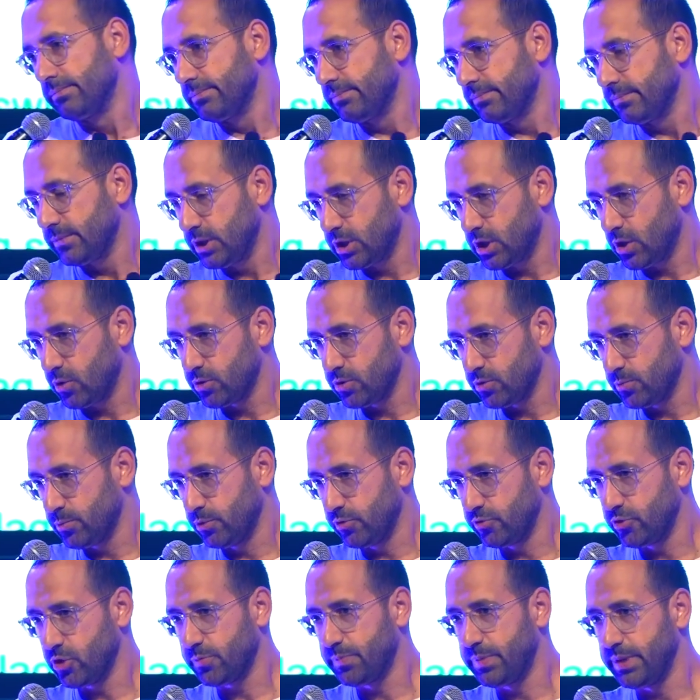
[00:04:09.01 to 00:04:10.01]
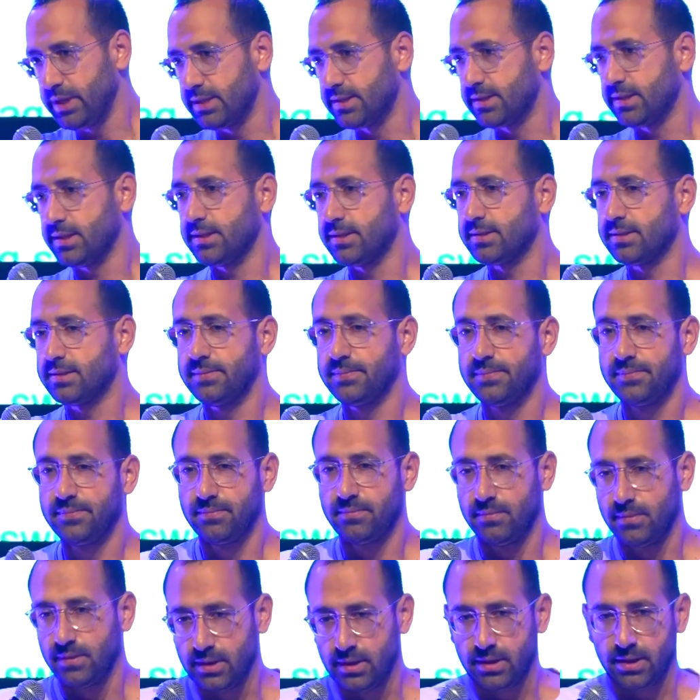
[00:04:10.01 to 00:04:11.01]
You move your pieces,
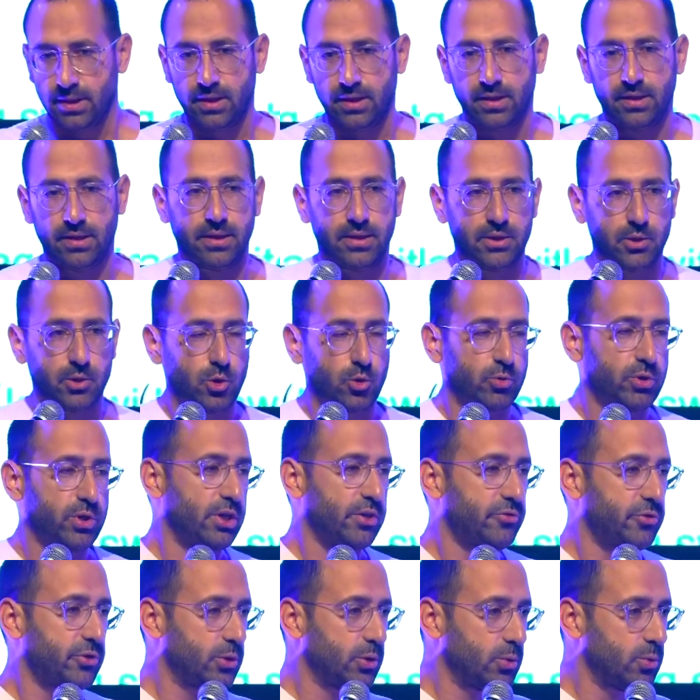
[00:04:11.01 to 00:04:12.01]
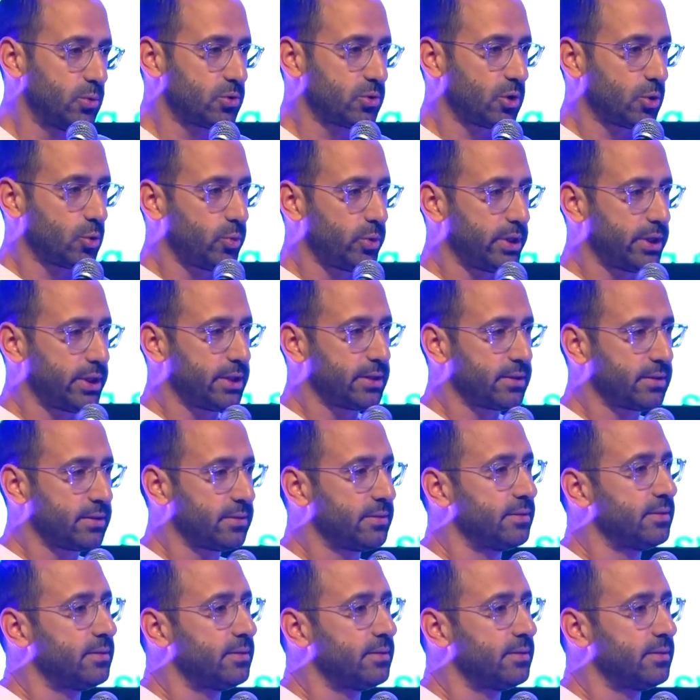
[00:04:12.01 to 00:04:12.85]
you don't care if you lose or win.